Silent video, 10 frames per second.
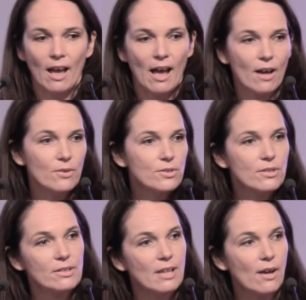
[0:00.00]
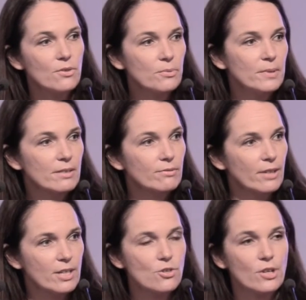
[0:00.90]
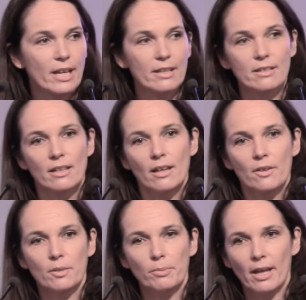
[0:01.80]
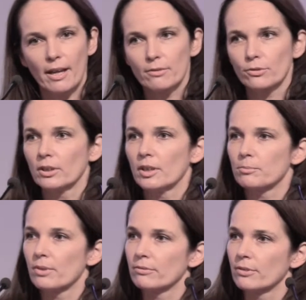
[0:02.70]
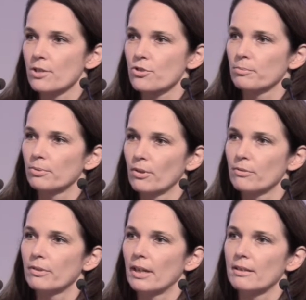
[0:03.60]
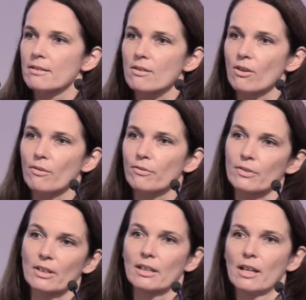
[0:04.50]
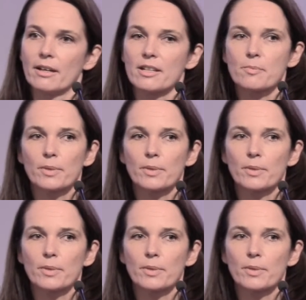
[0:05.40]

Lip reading: How do we differentiate the behavioral and preferential profiles of the clients?